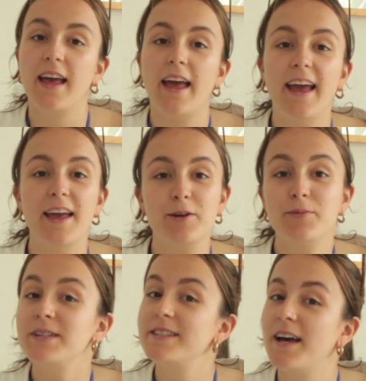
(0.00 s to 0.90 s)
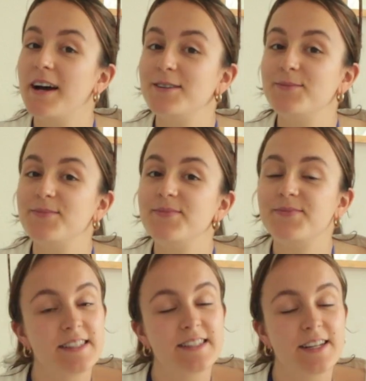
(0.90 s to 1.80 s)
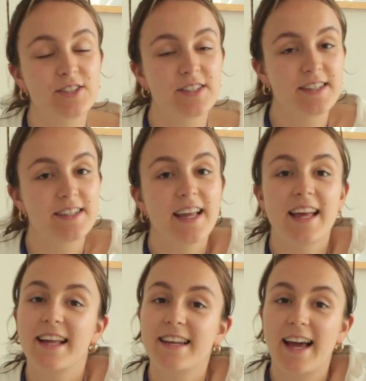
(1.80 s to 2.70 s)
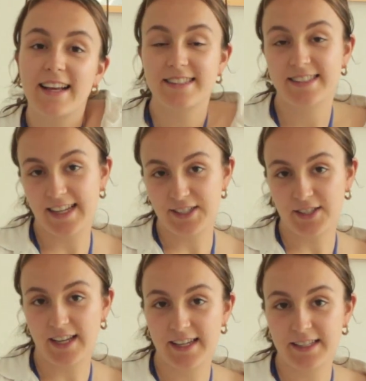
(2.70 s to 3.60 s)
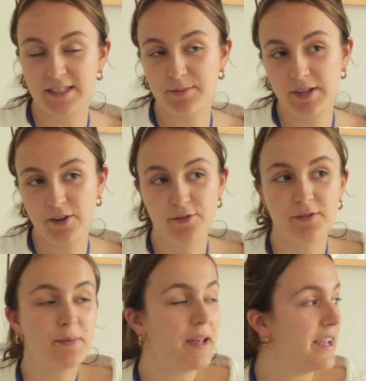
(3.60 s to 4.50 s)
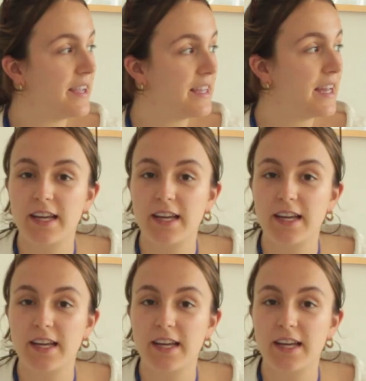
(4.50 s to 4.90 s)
Hey, what's up? Such a nice day today. It's middle of May.